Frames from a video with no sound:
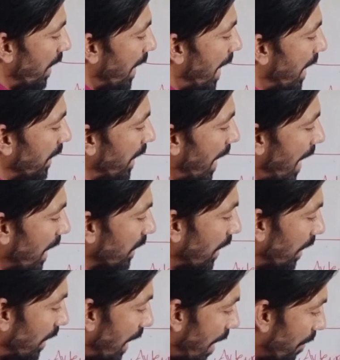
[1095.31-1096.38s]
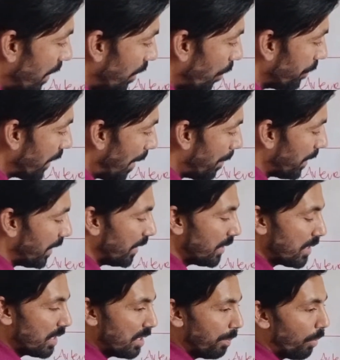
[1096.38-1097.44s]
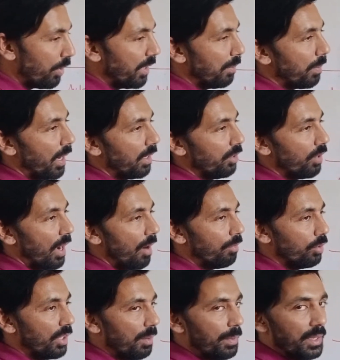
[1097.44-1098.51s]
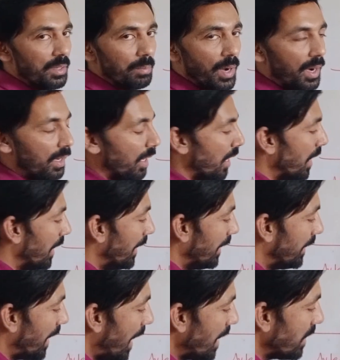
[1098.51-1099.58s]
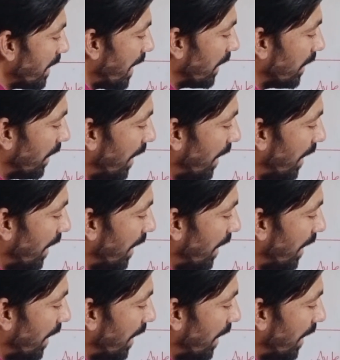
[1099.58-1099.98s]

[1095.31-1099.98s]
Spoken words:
and at the level of capillaries, this is important point, you have to keep it in mind that at the